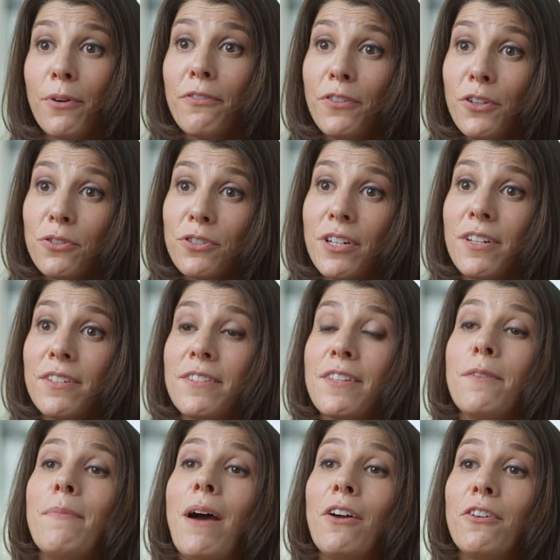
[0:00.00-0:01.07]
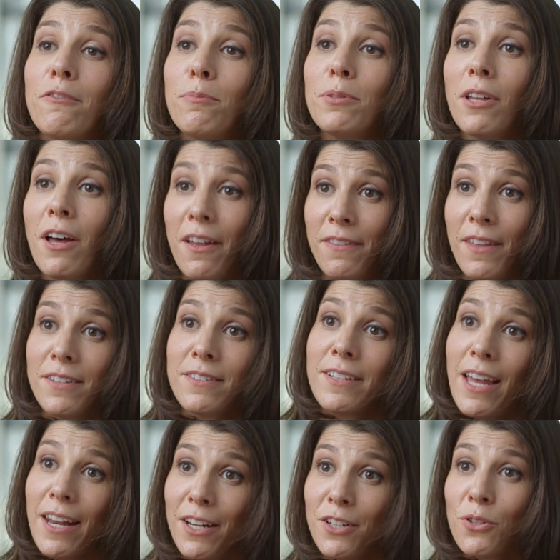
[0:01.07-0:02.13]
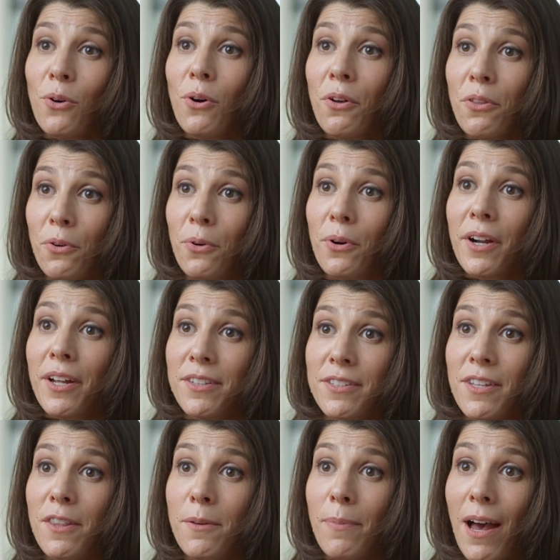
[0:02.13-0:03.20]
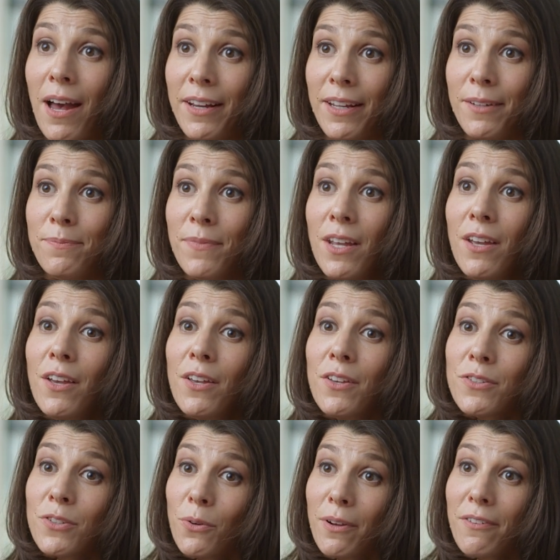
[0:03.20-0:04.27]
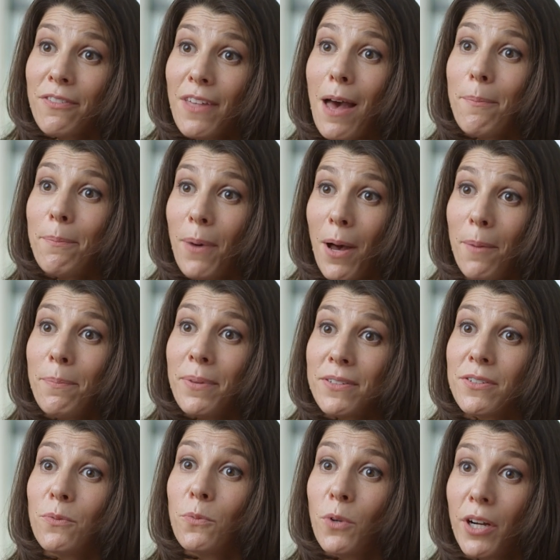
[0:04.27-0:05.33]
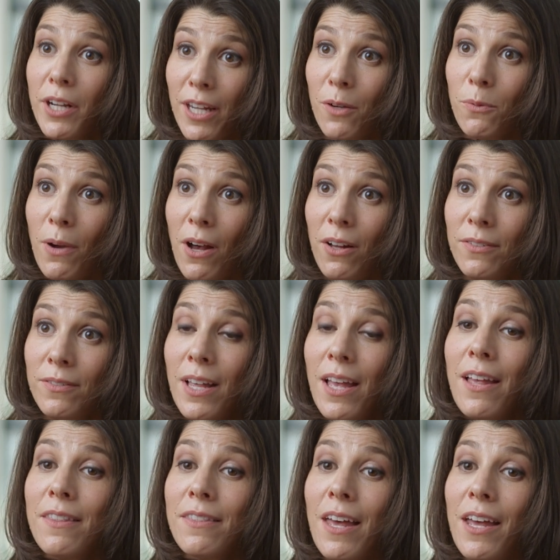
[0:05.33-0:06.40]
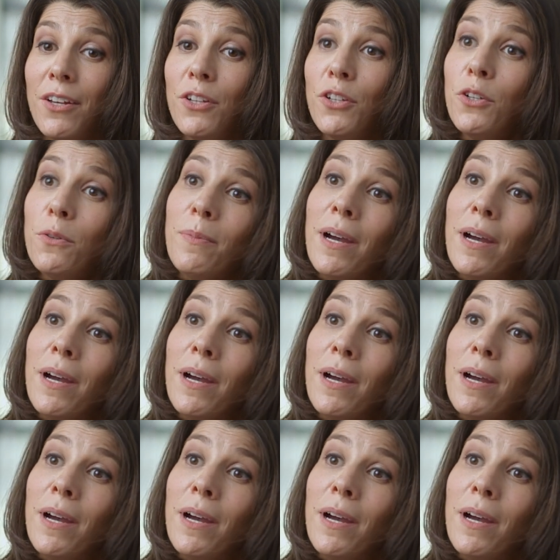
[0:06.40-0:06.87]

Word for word: Perfusion is the amount of blood that's getting to all the organs in the body. So if that pump isn't working well, then you